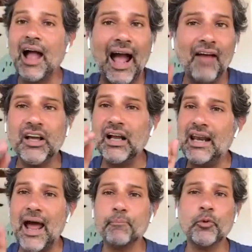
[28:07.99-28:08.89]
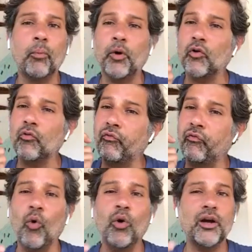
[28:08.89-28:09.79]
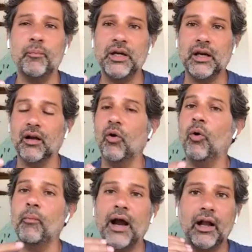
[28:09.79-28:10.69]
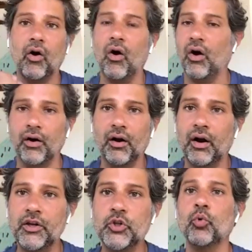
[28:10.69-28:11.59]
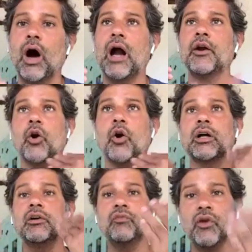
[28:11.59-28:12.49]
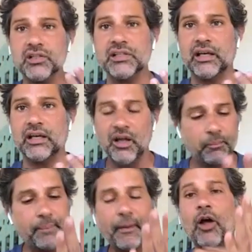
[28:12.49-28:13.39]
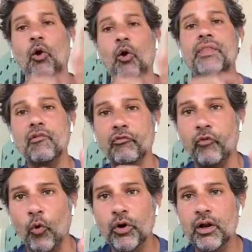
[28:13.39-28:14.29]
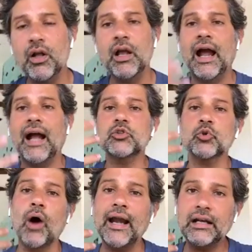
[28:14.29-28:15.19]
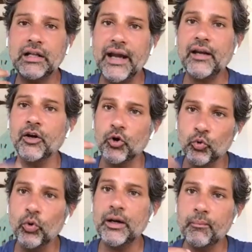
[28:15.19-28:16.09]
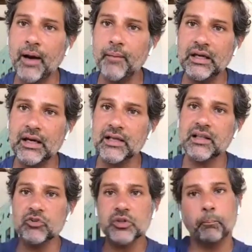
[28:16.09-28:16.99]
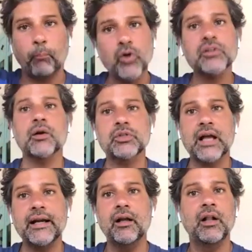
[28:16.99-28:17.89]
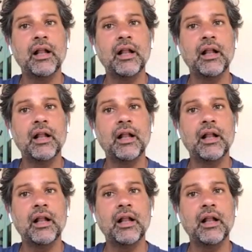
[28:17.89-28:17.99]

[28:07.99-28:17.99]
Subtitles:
Having a laptop or a phone in a meeting. Oh my God, you are not conversing. People are on their phone. And so I created a rule in my meetings. There was a box outside.